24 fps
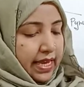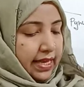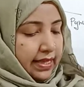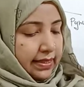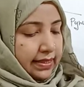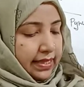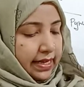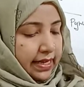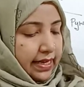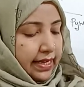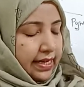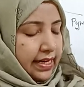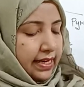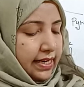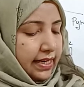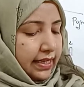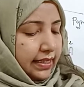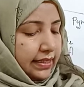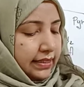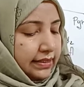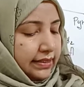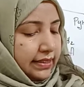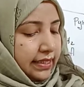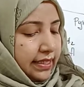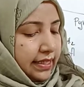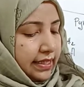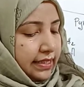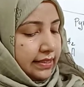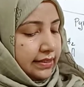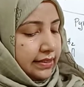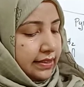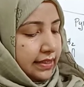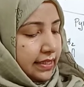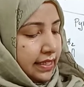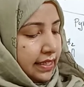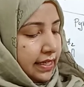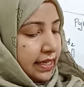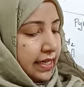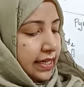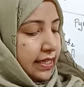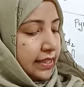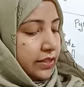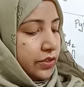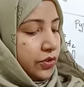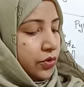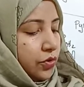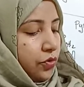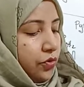The energy is
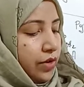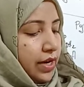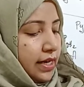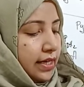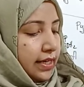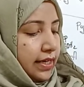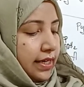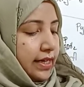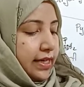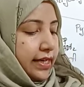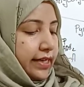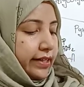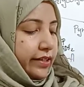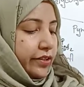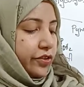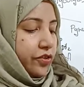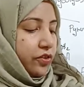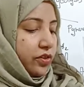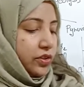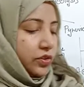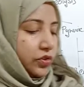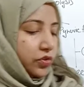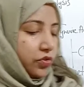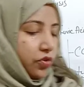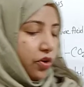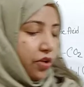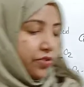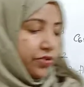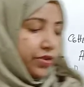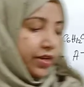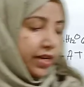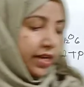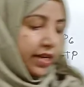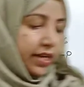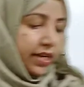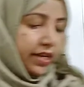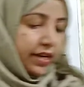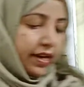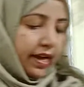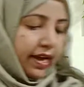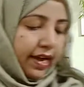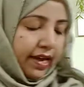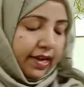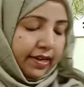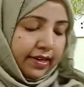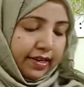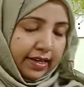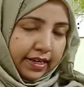released when electrons containing
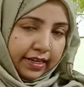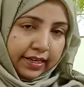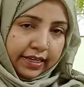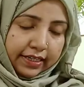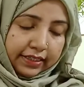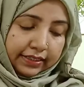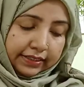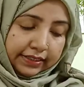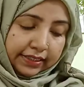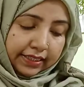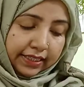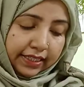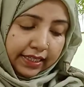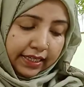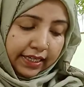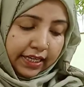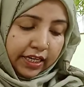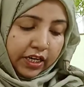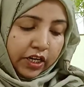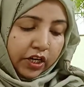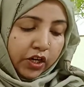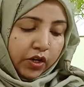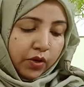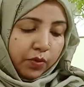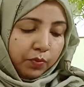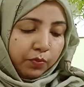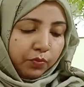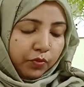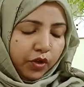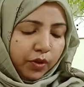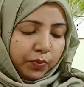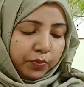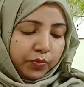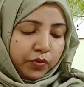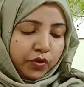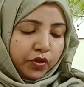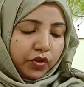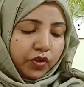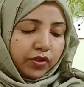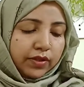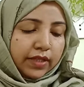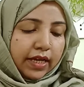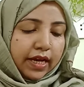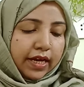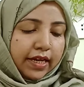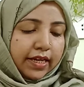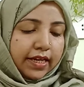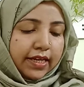high energy move through
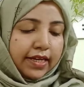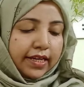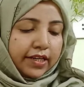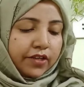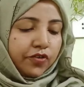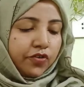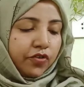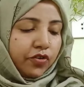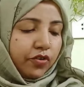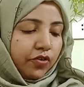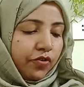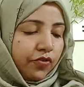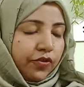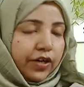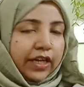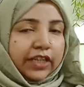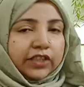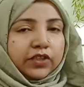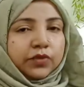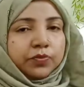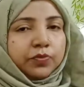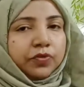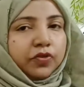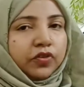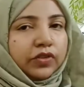the electron transport